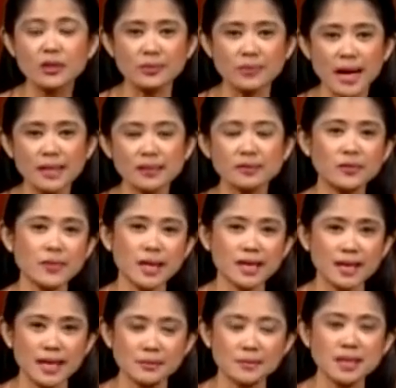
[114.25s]
the
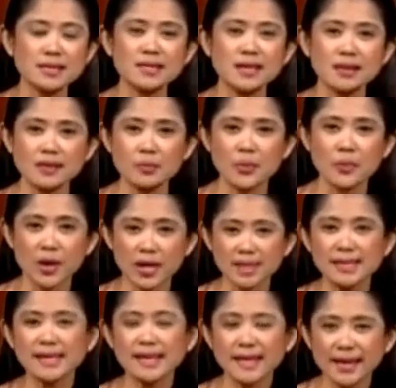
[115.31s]
right-of-way claimed is at the
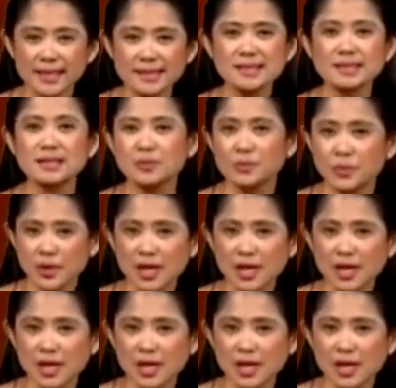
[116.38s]
point least